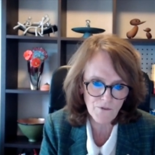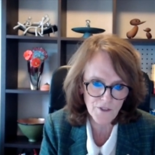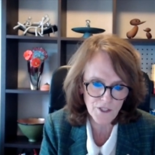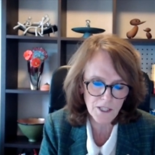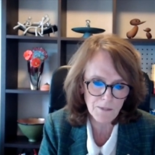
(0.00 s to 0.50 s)

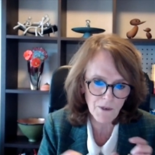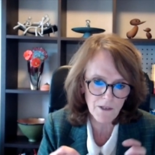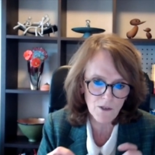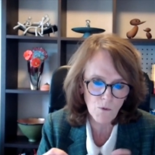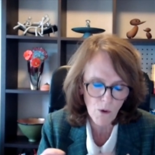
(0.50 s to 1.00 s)
physics,
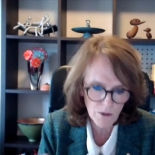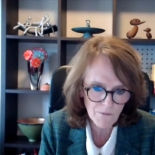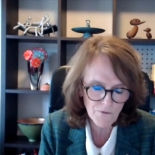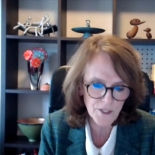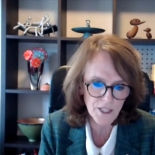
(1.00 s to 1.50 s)
but
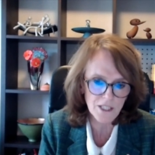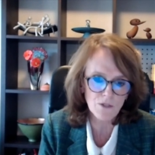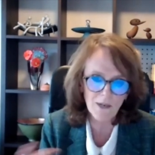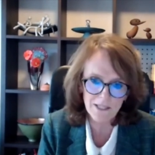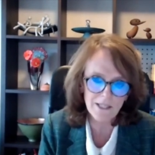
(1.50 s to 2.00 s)
quantum physics to
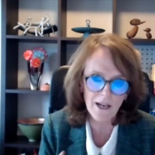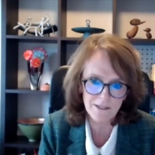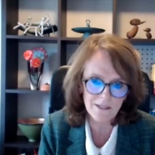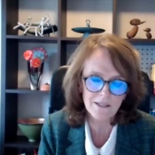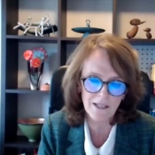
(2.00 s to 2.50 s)
actually
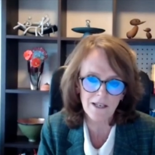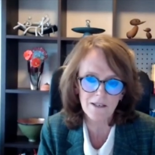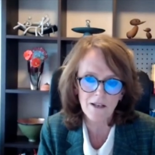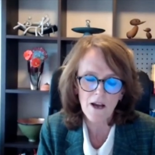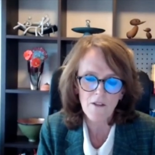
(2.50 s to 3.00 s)

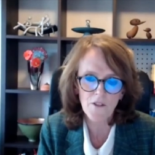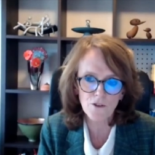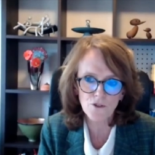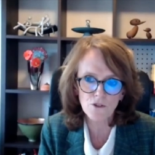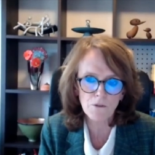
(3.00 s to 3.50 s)
understand
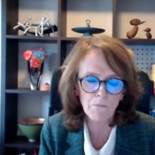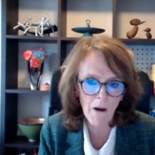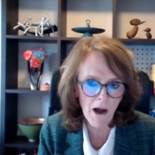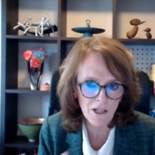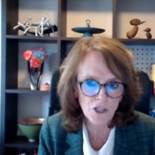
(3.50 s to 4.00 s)
those sorts of
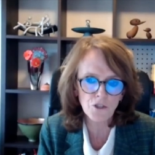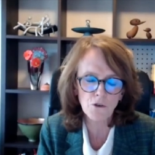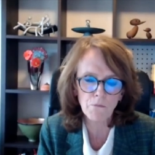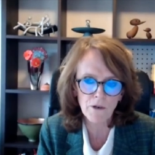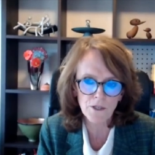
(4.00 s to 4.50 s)
biological
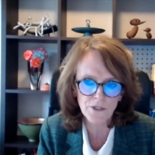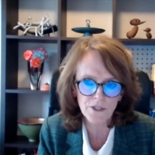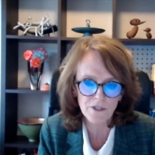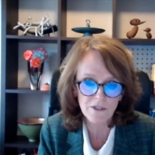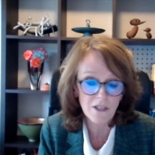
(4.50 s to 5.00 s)

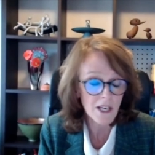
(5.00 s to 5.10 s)
processes.